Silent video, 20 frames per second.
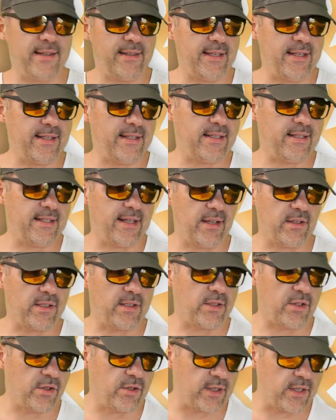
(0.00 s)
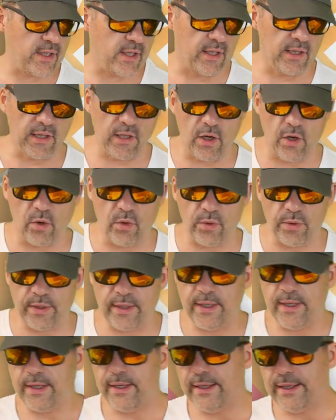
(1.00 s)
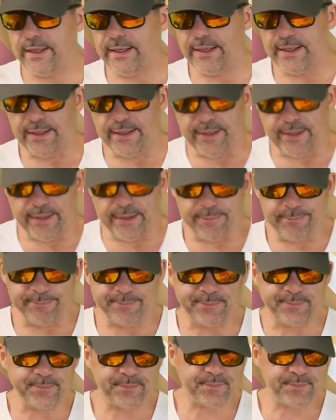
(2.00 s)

these seltzers alone. Um,